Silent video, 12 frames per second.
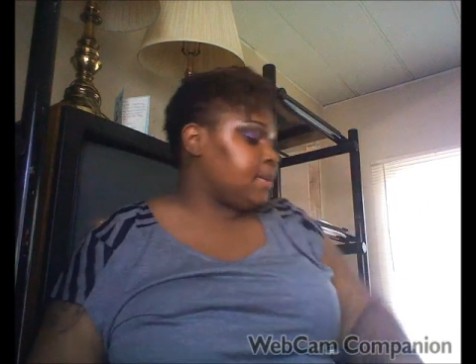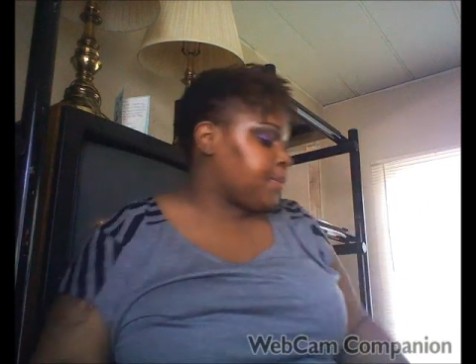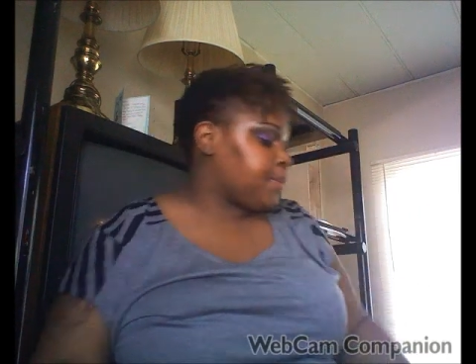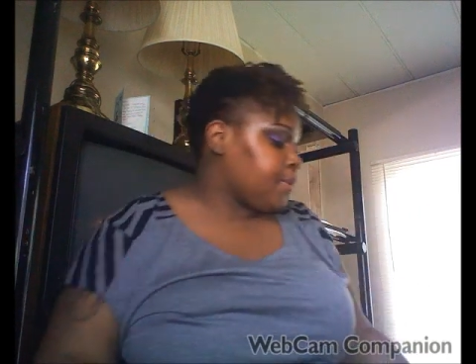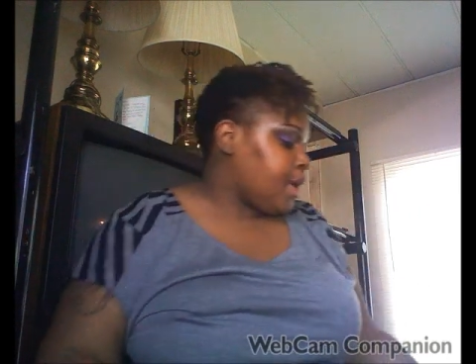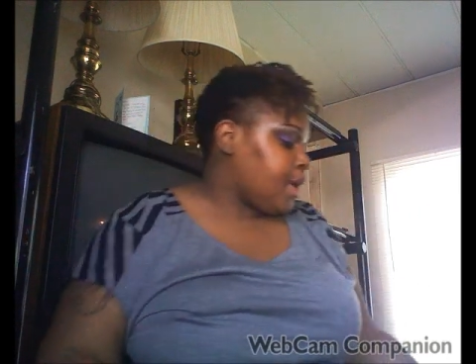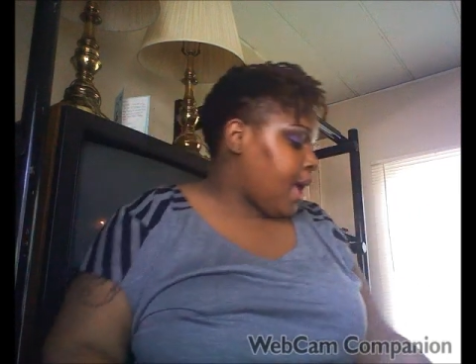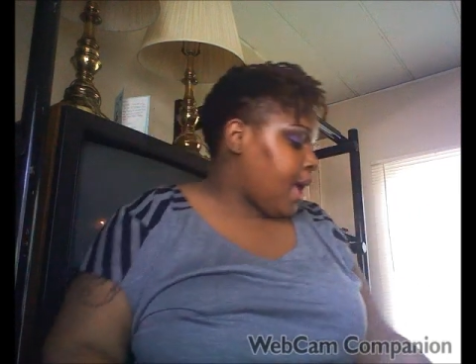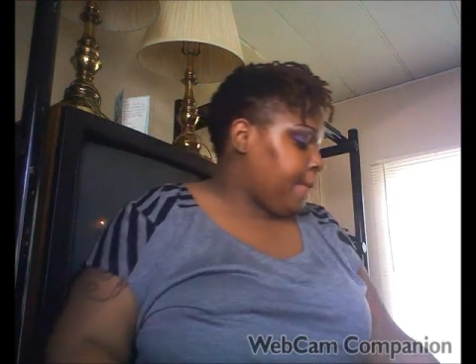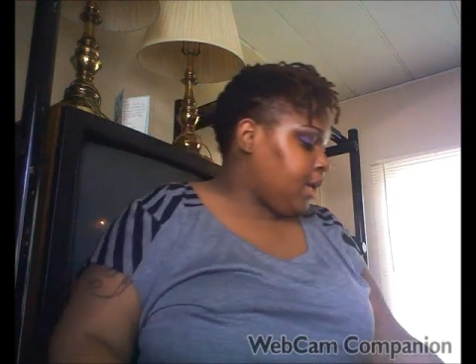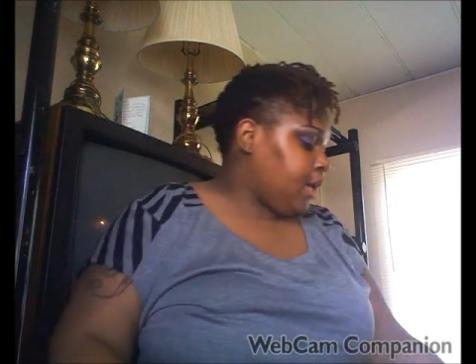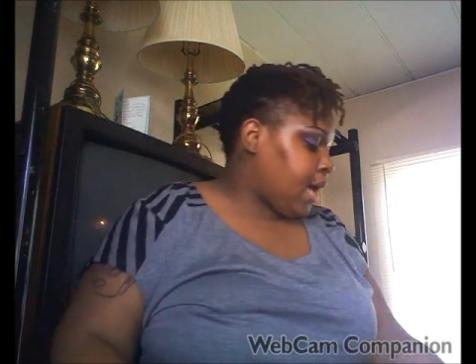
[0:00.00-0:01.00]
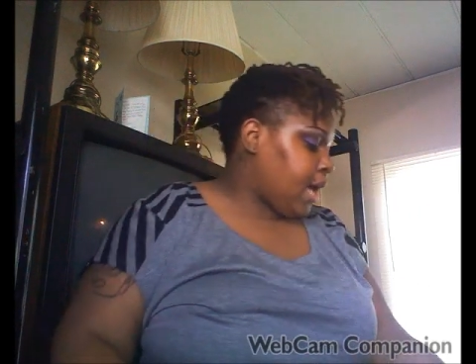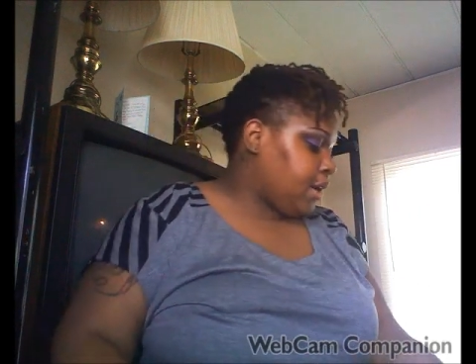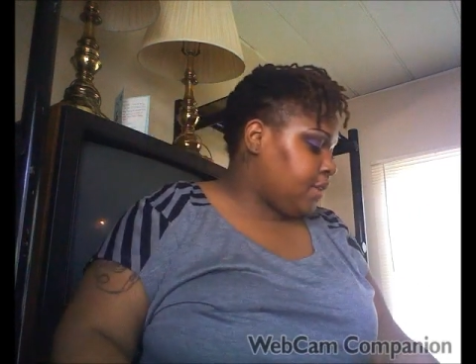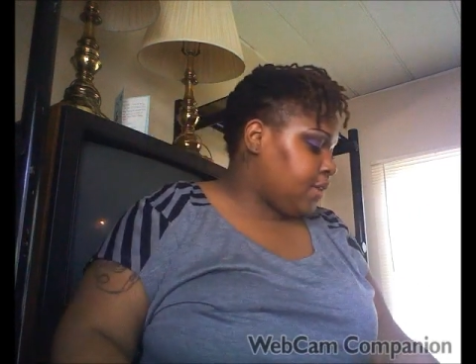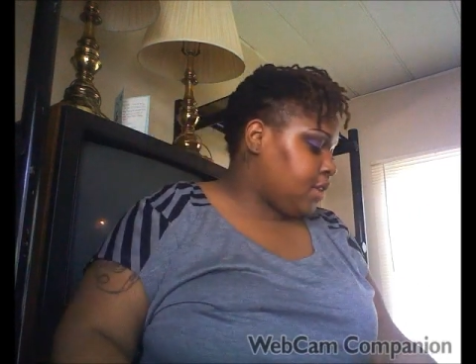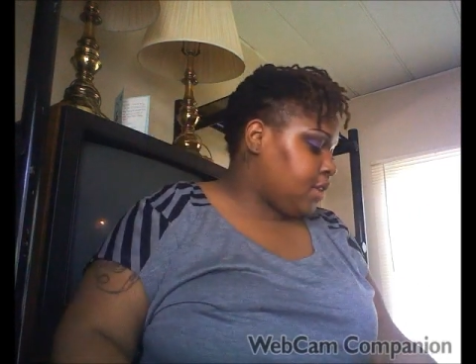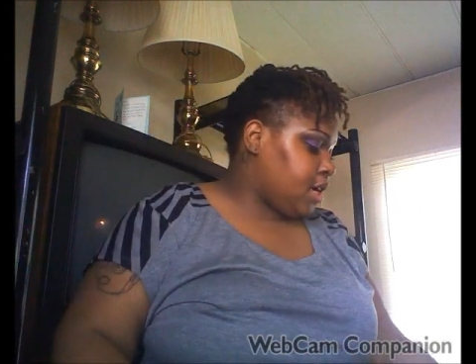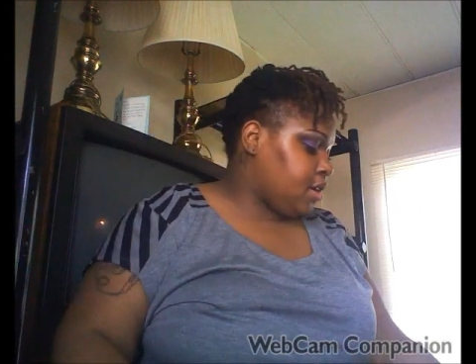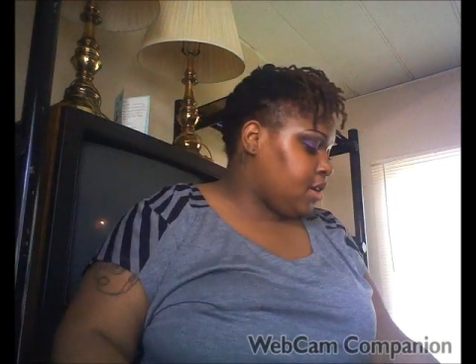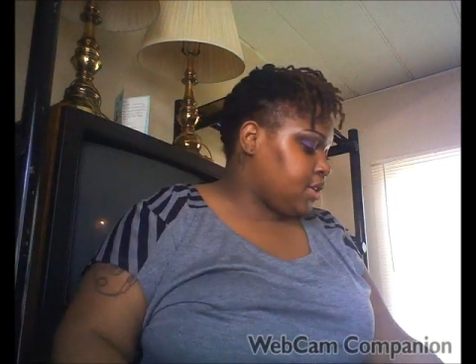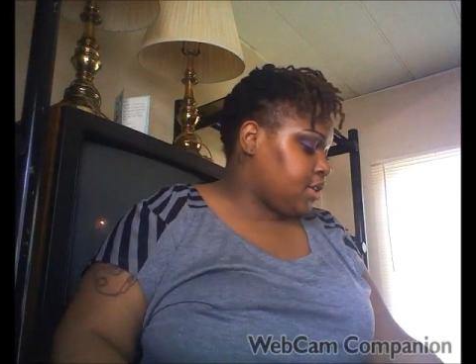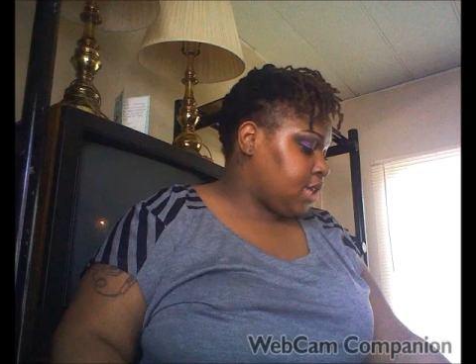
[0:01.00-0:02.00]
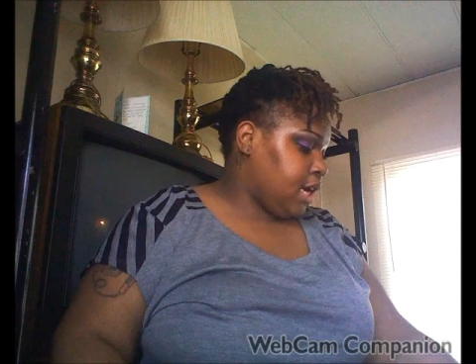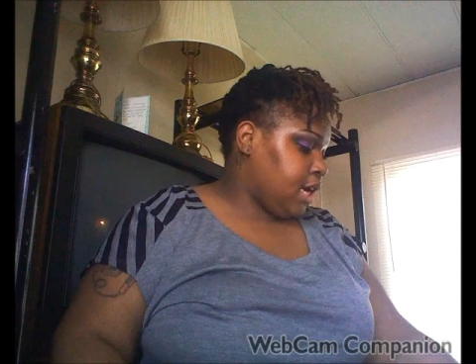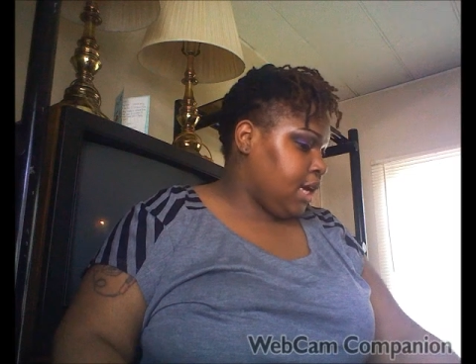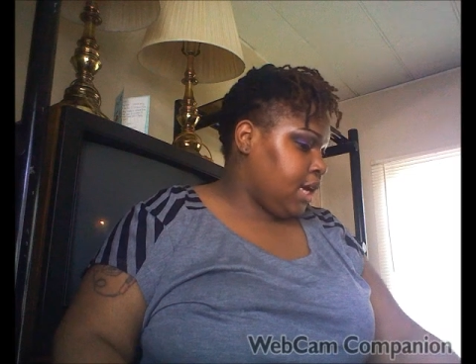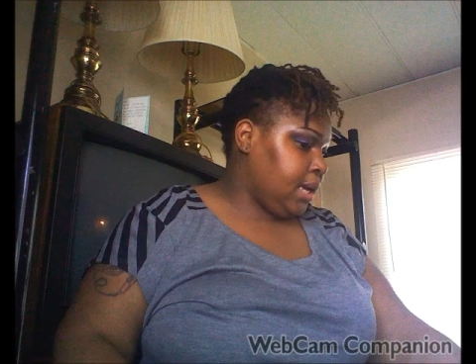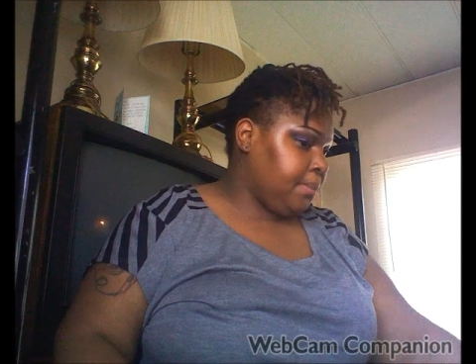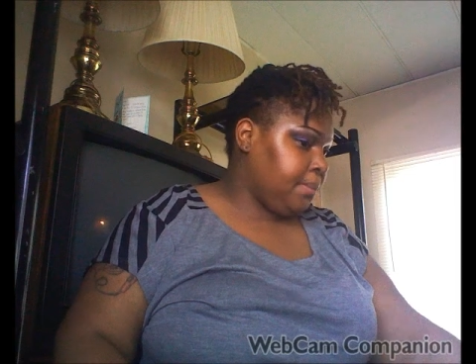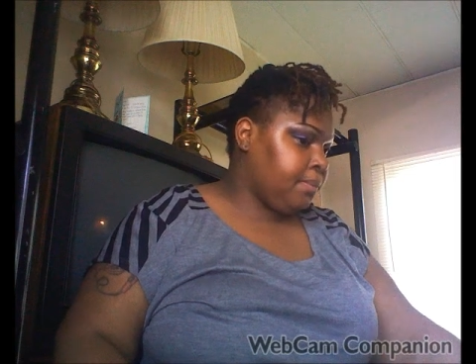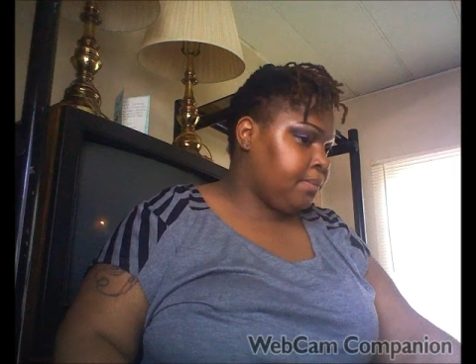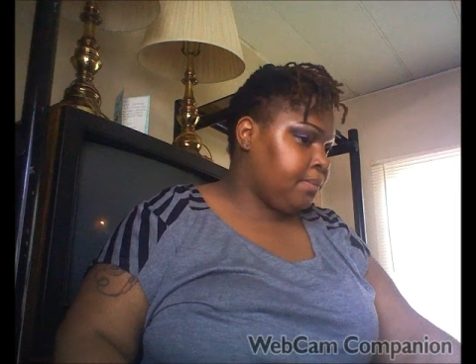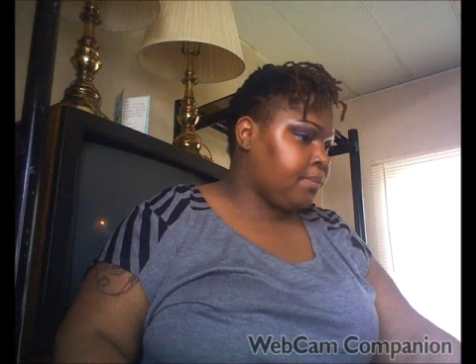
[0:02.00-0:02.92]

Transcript: And, I mean, I love the color scheme,